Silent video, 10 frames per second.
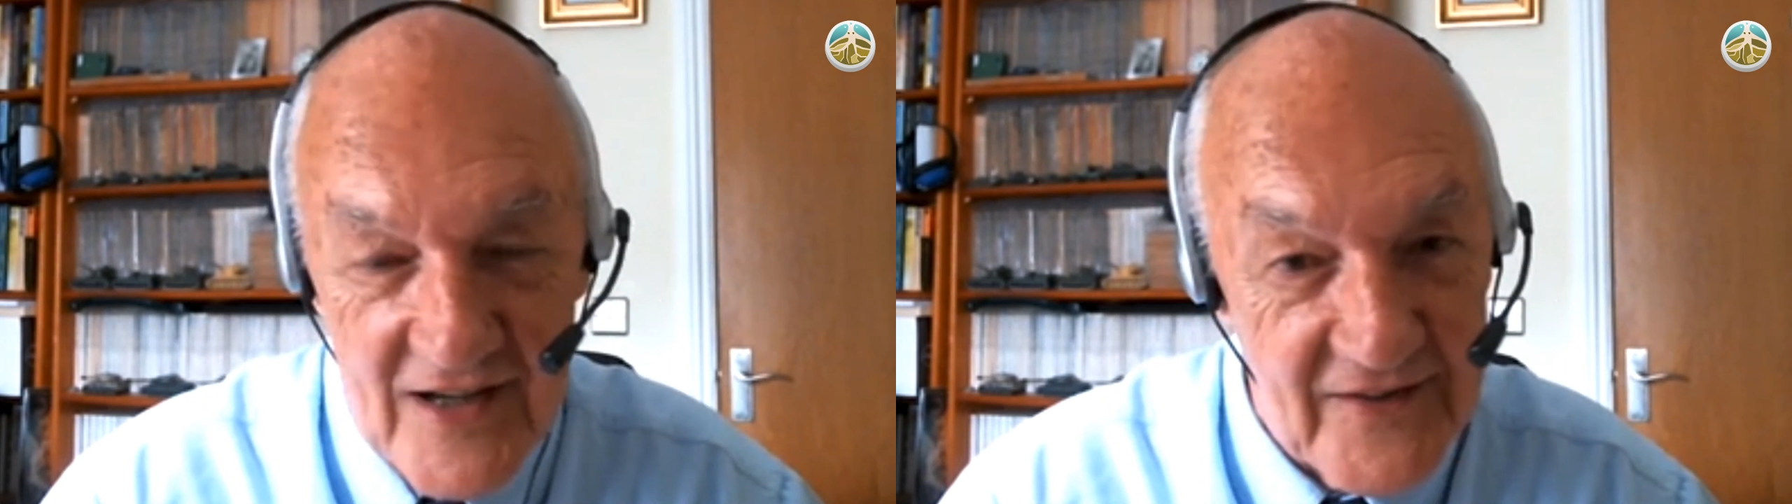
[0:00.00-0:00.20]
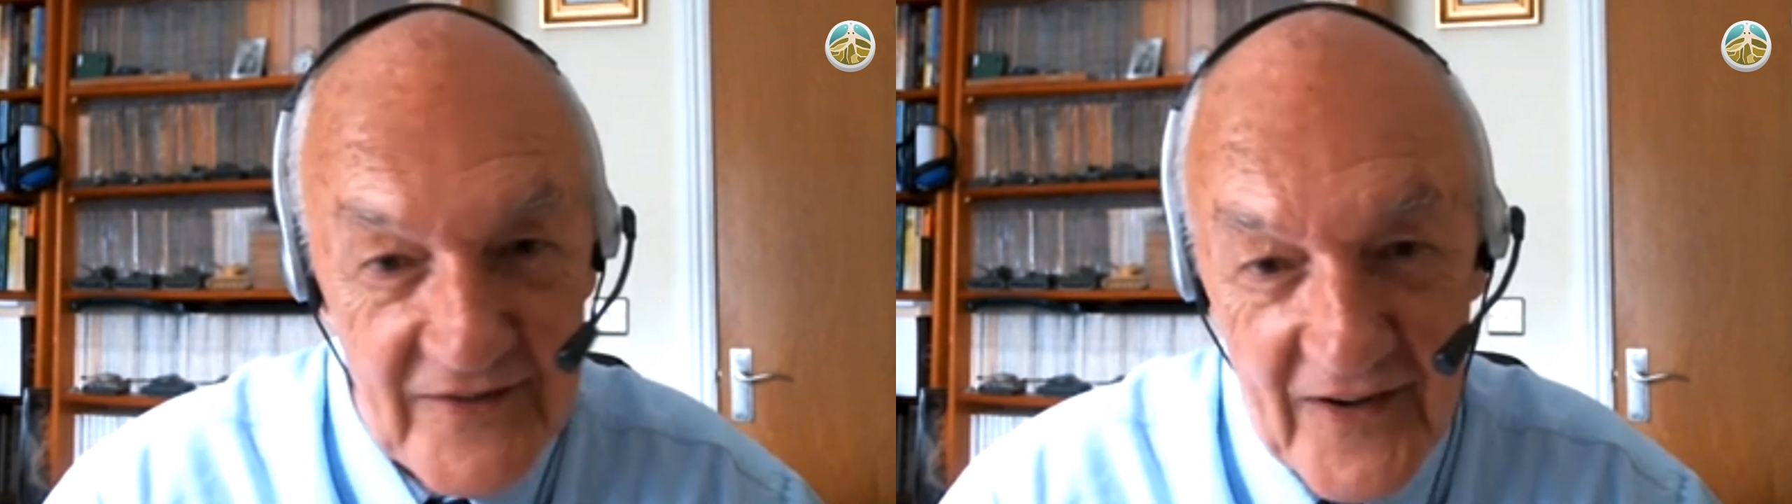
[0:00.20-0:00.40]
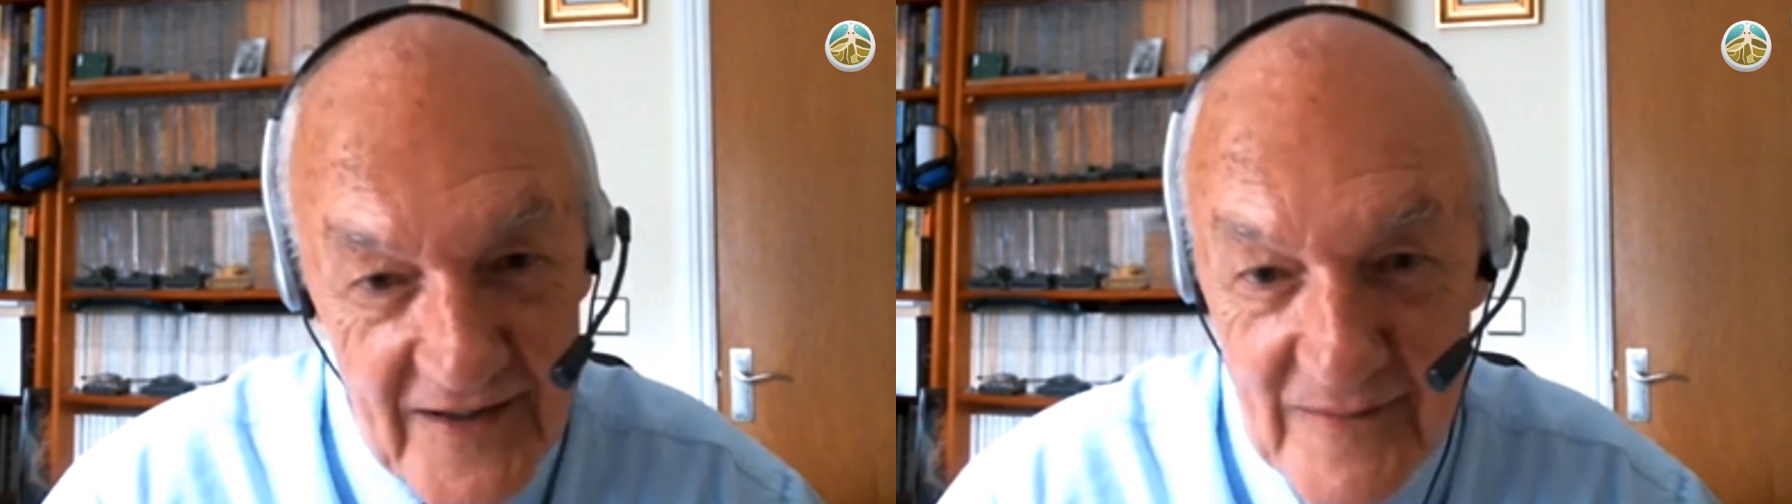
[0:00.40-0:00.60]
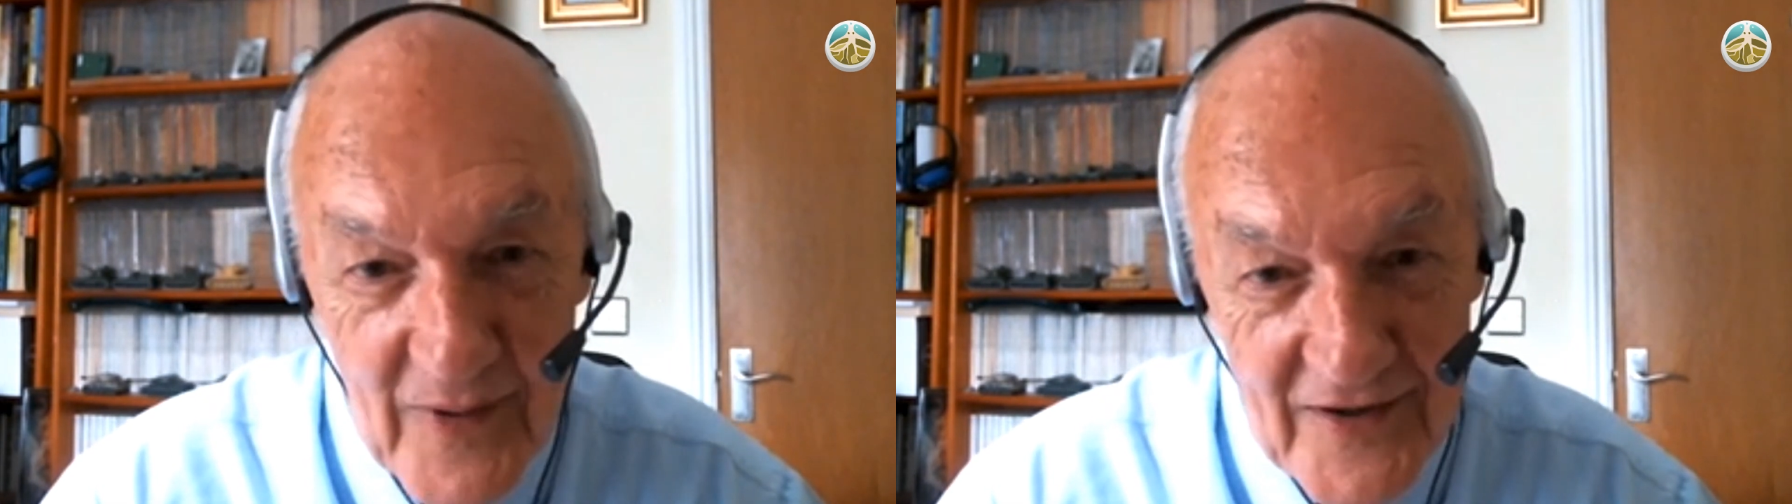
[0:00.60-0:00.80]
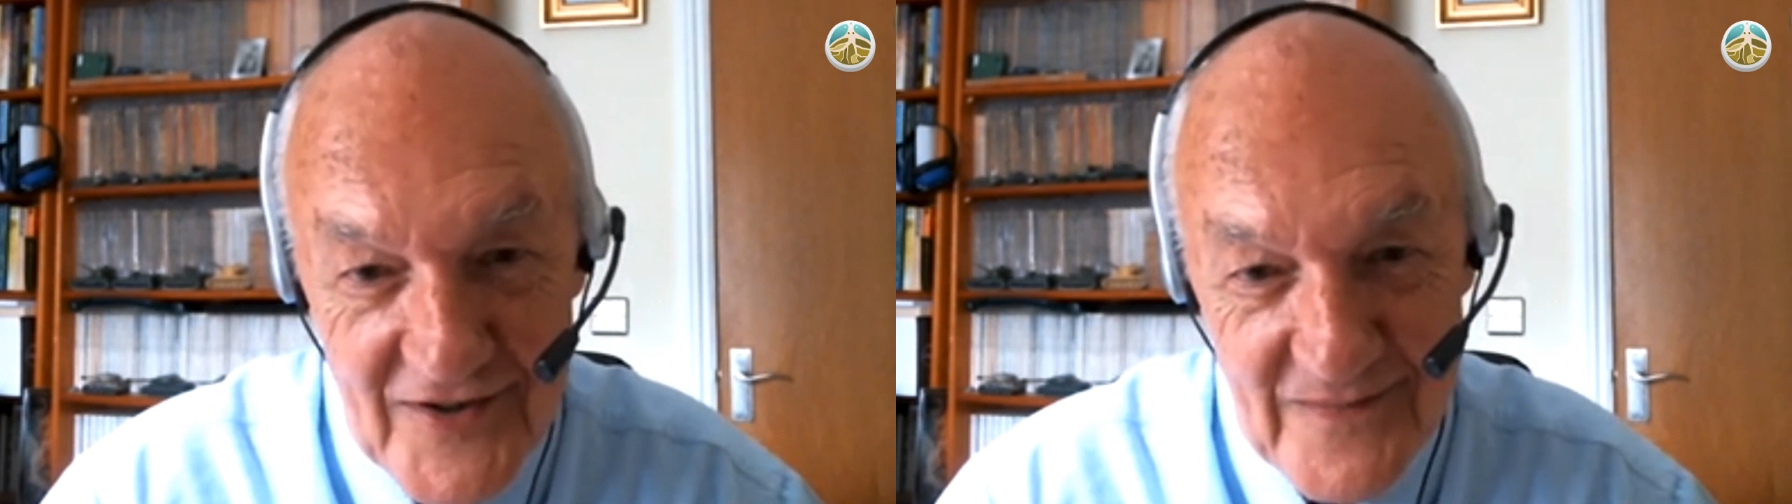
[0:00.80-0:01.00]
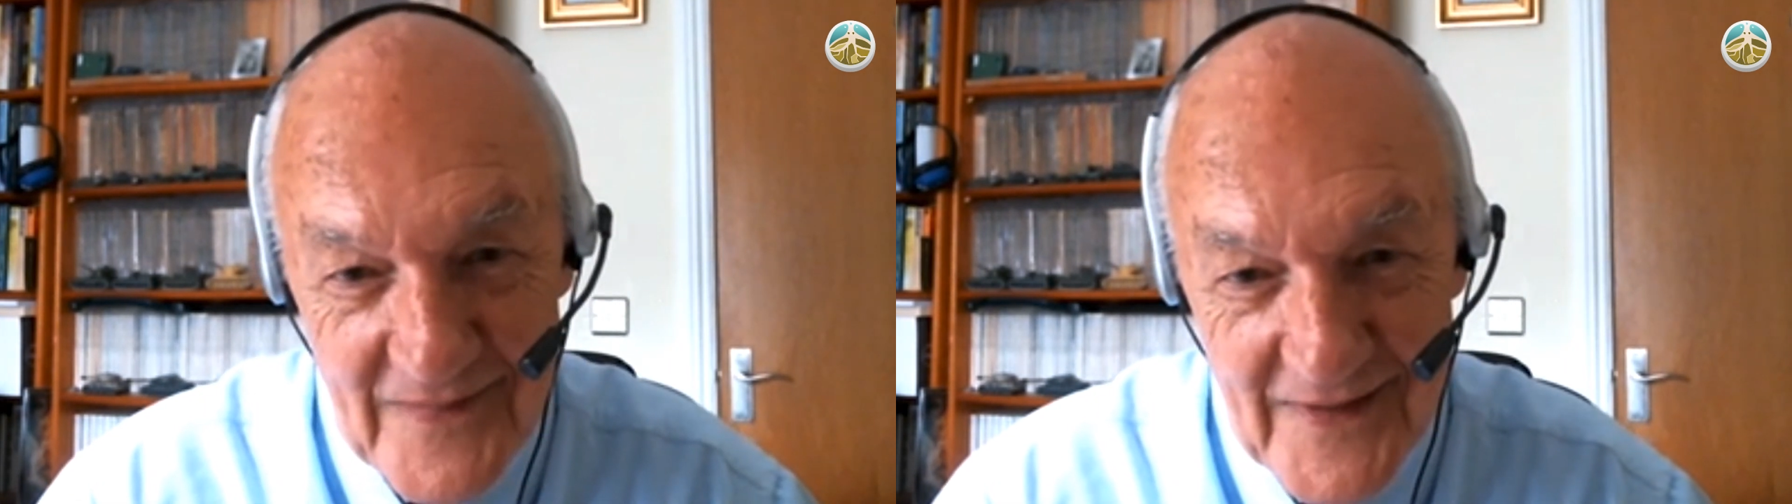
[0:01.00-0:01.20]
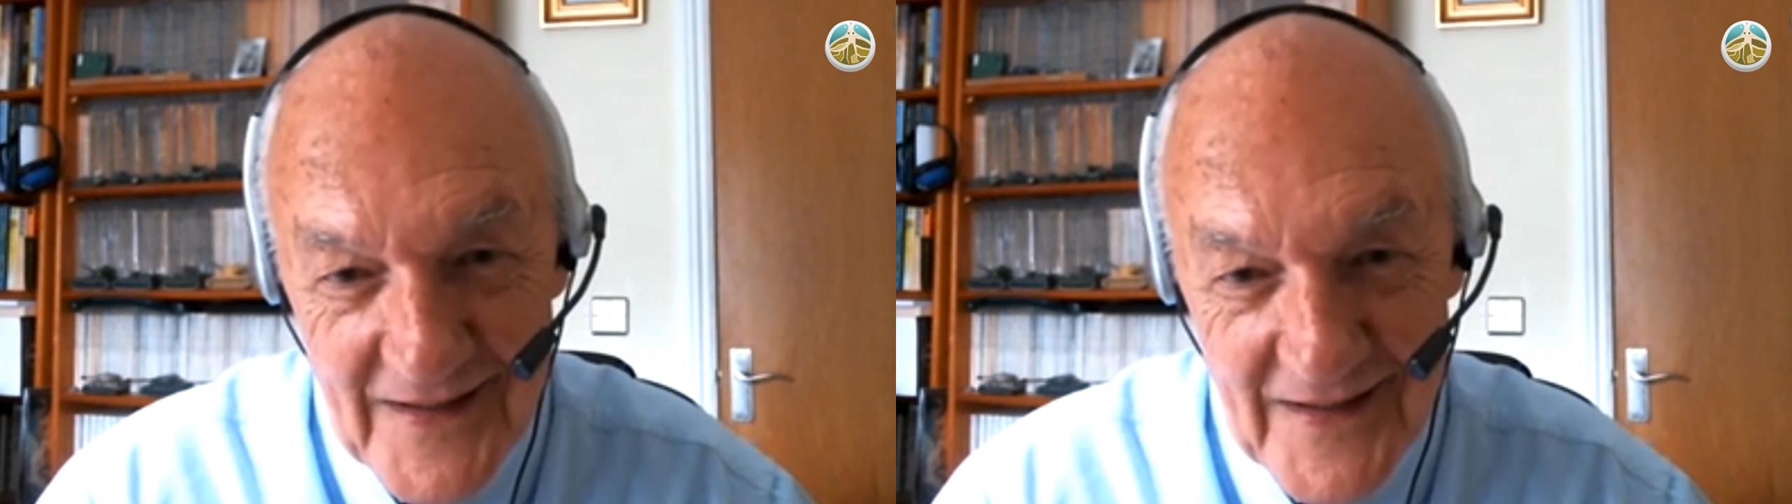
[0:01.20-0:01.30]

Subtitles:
other very much.